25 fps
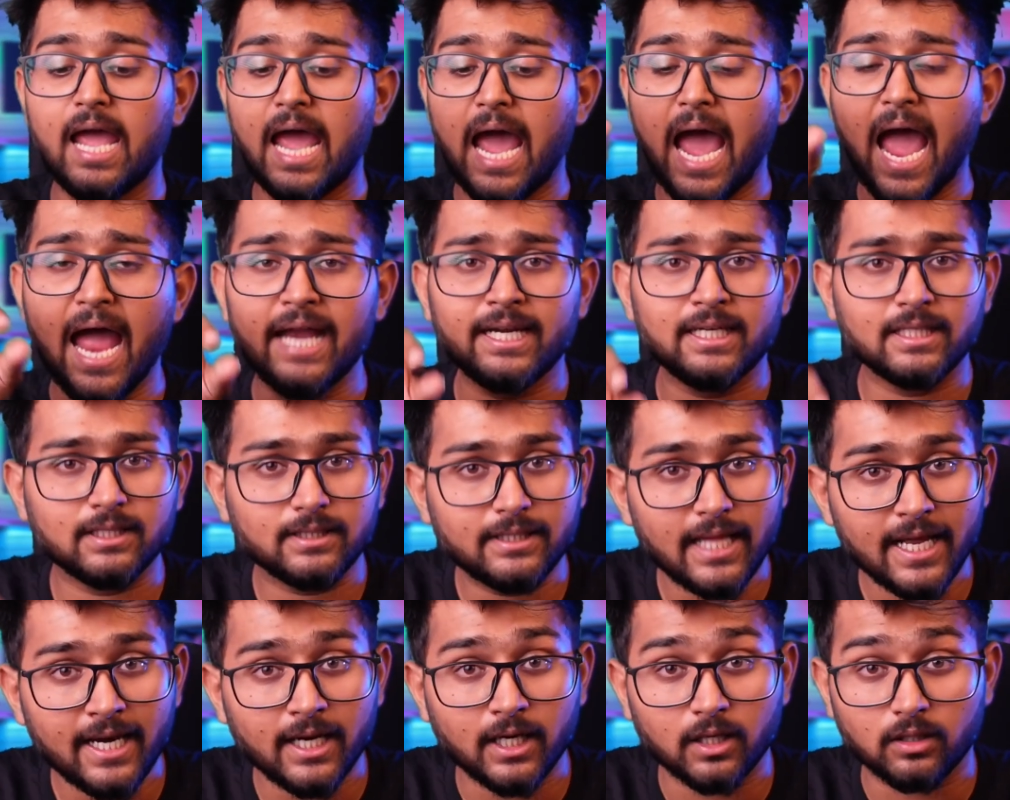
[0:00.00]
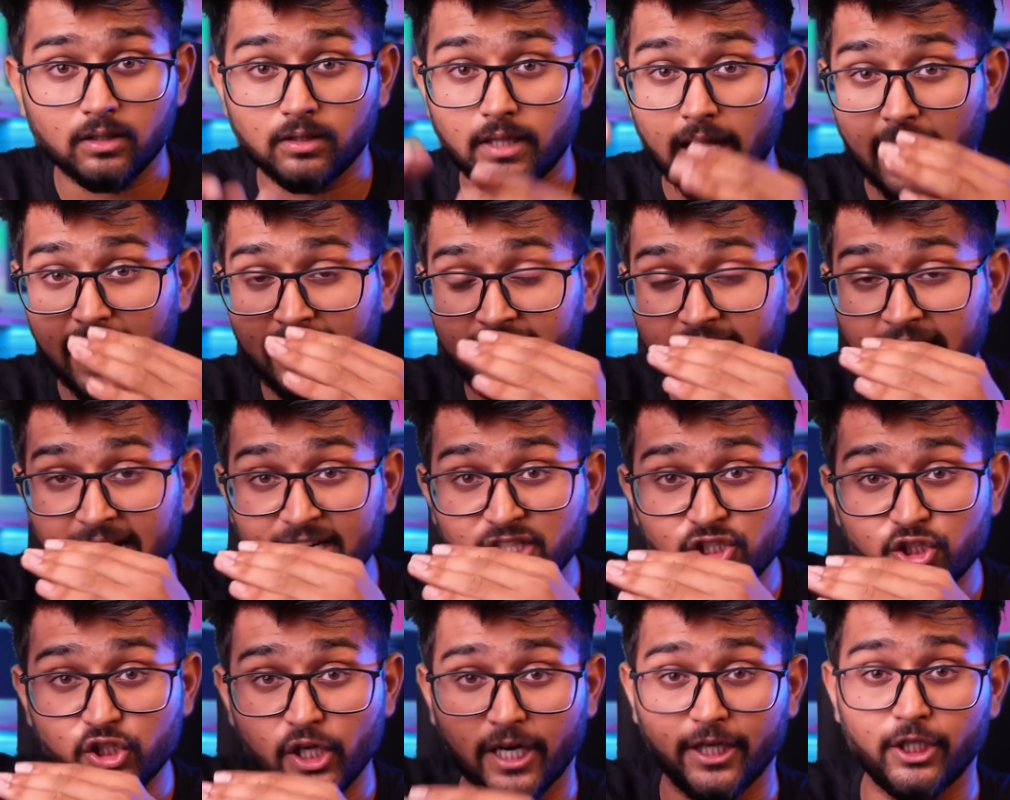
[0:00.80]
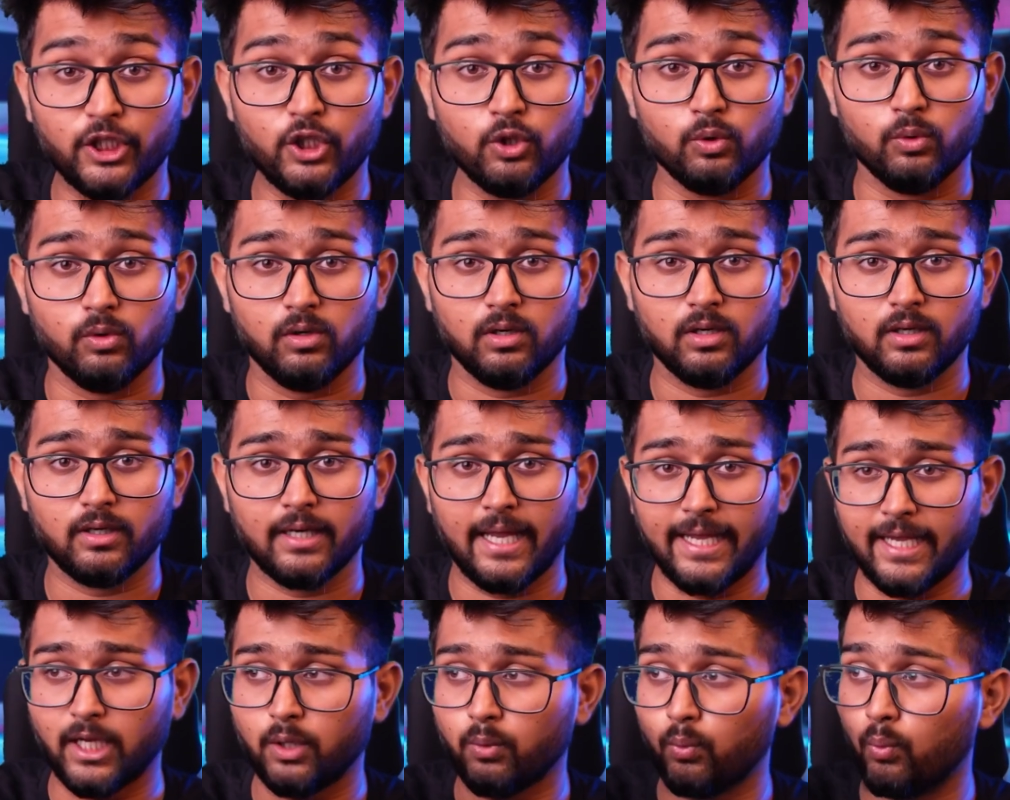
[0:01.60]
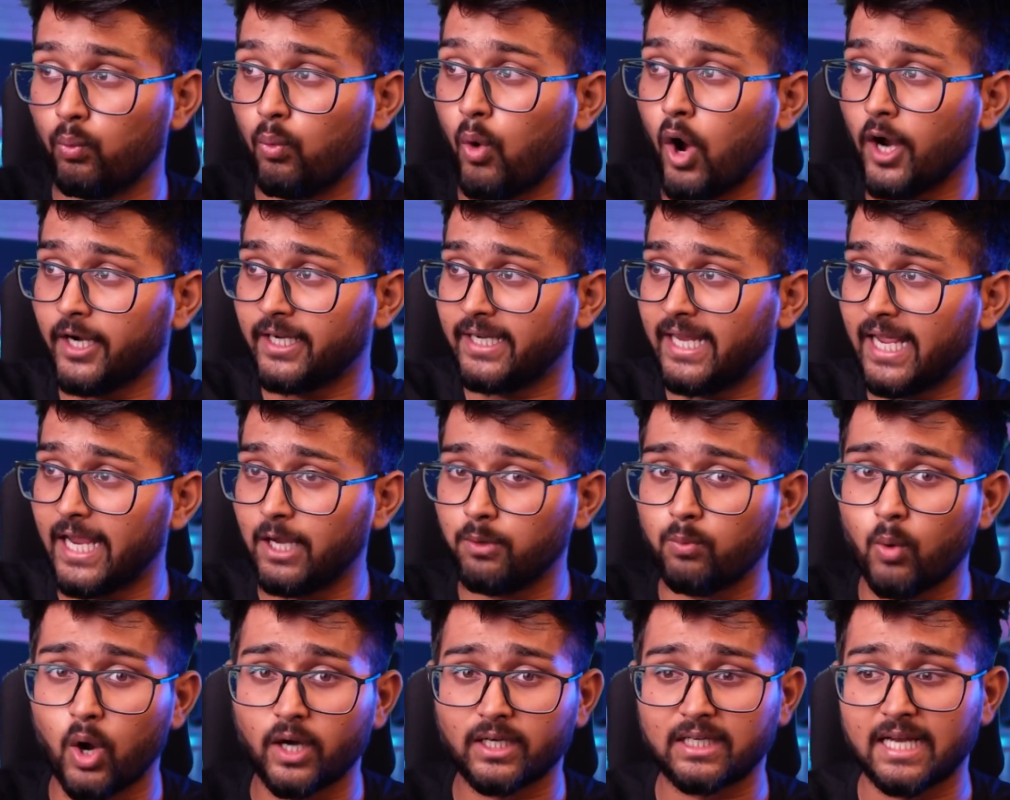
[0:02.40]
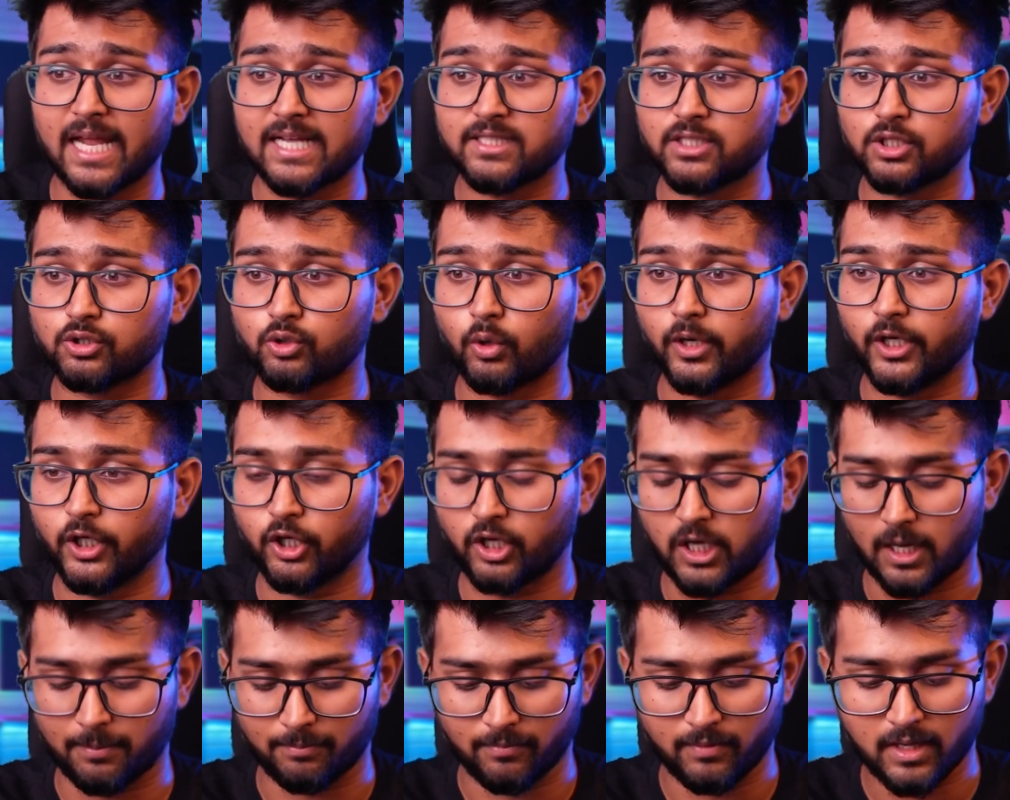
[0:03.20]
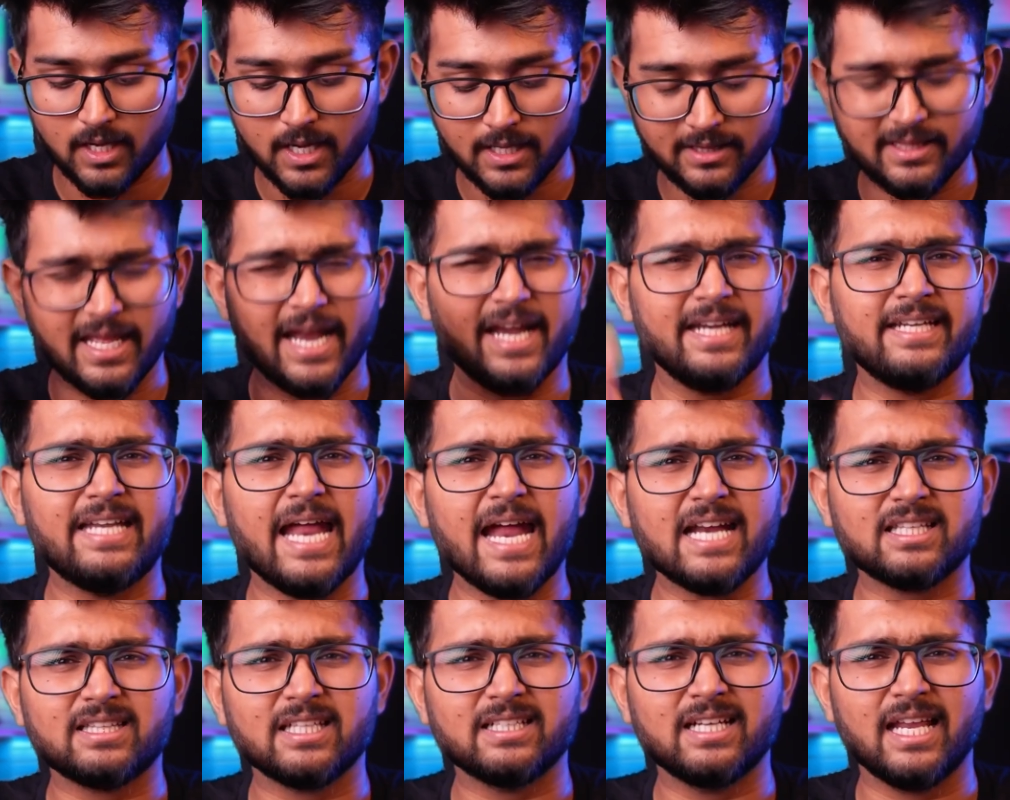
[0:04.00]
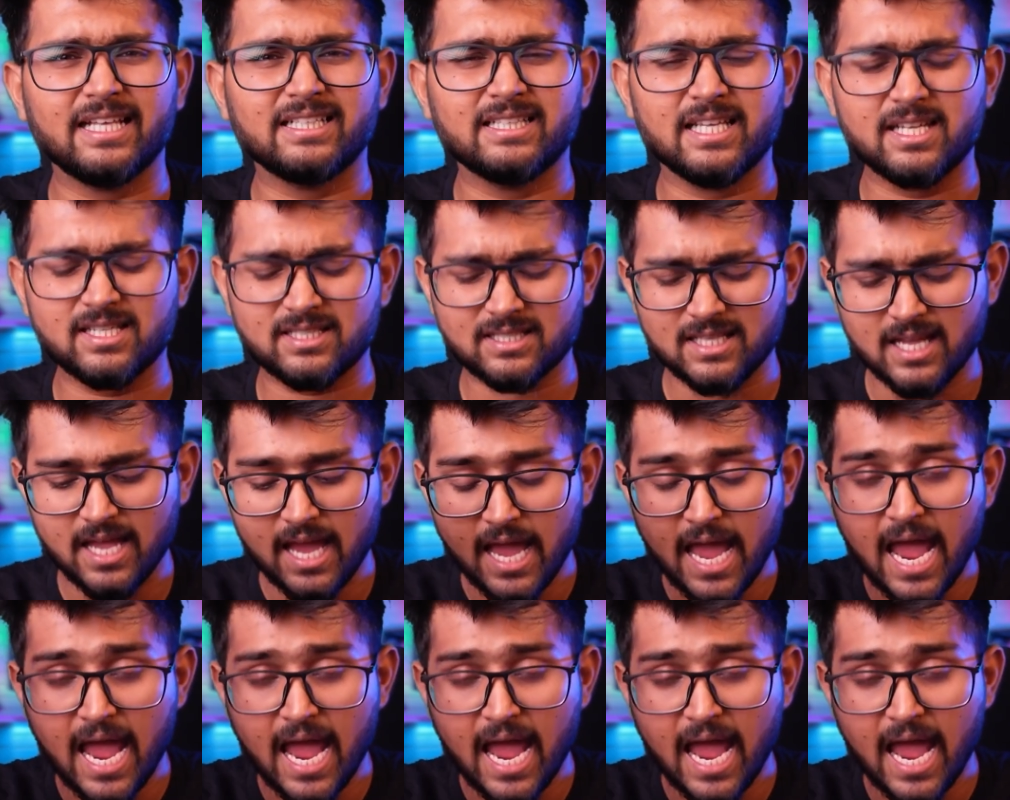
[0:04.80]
and then the entire schedule, like what day, what class is going to come, the entire thing like this.